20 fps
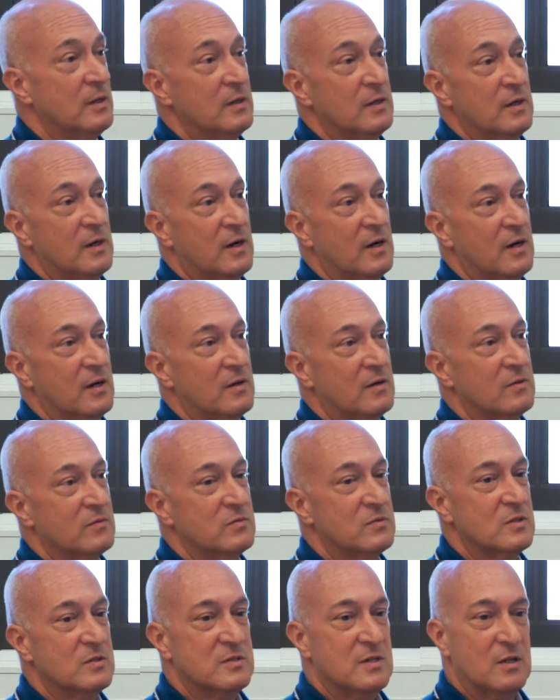
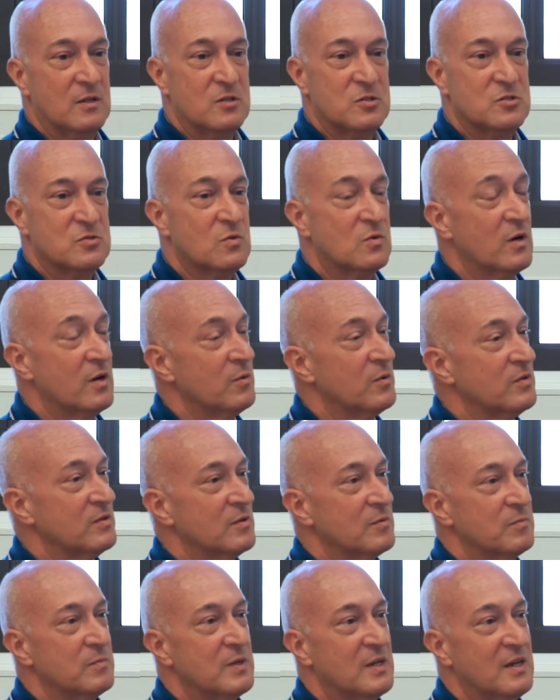To tell a story with
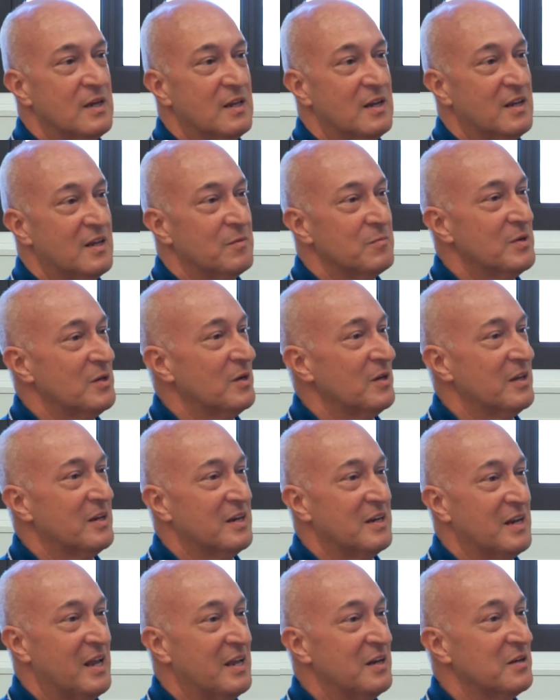a beginning, a middle, and
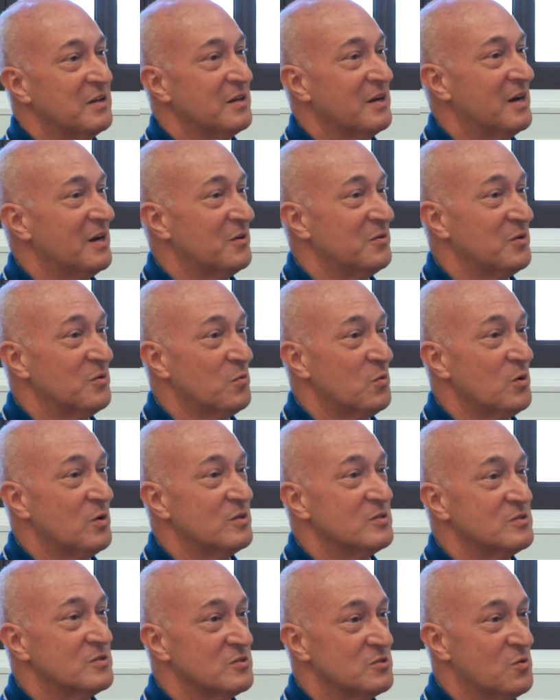an end in 100
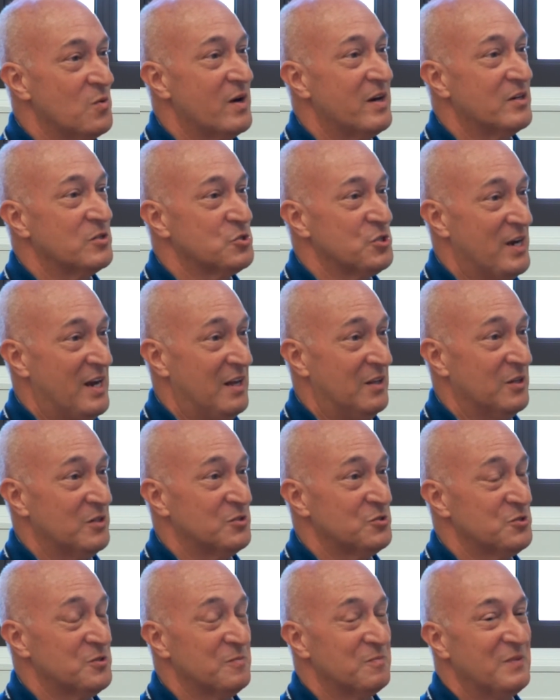words is quite a
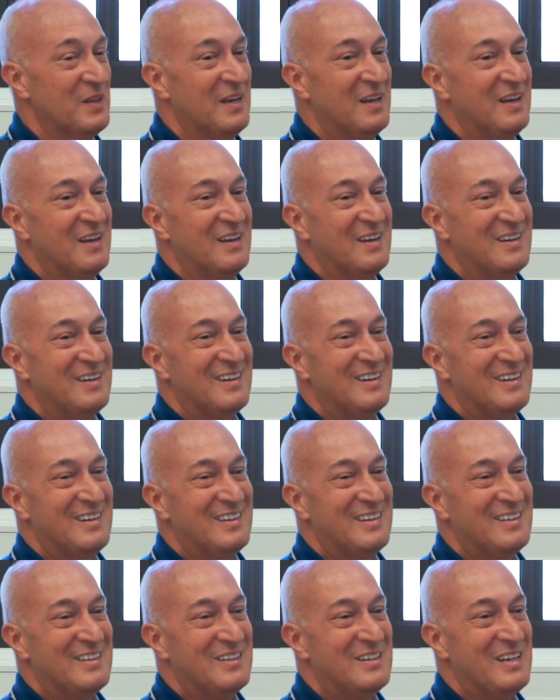challenge.
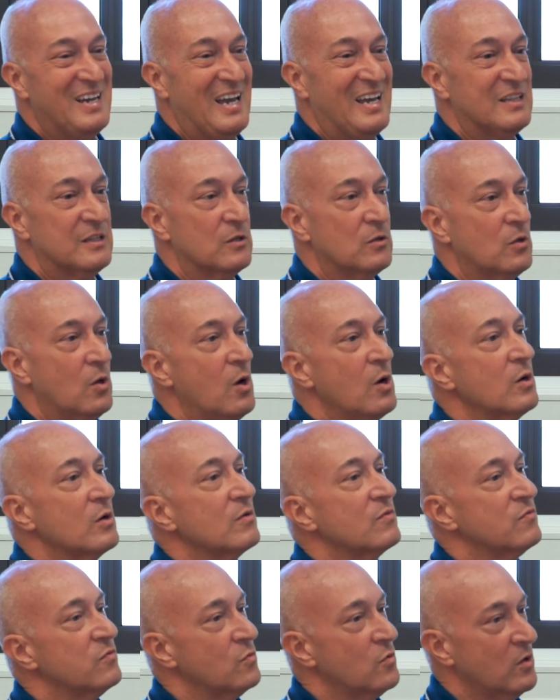And the
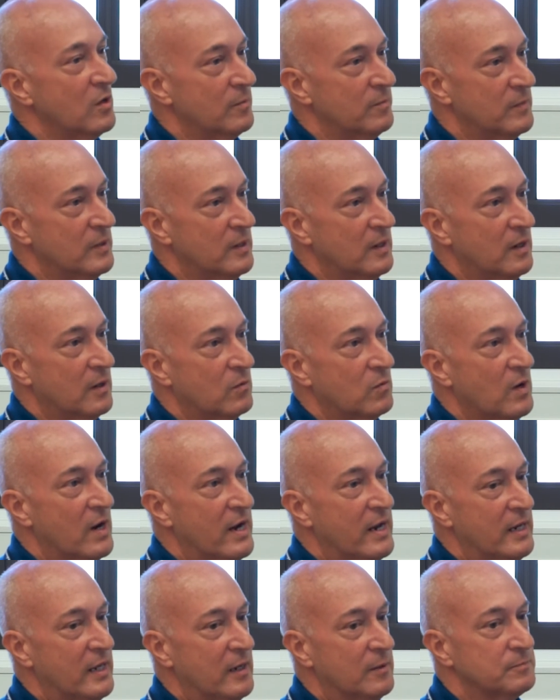longer form
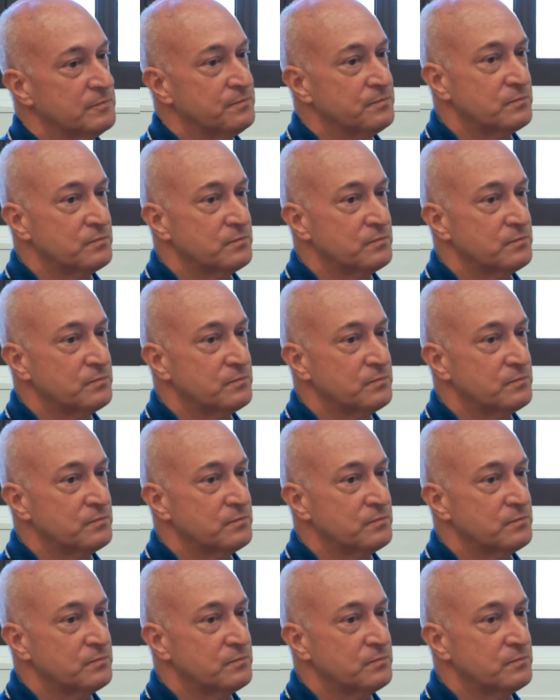writing,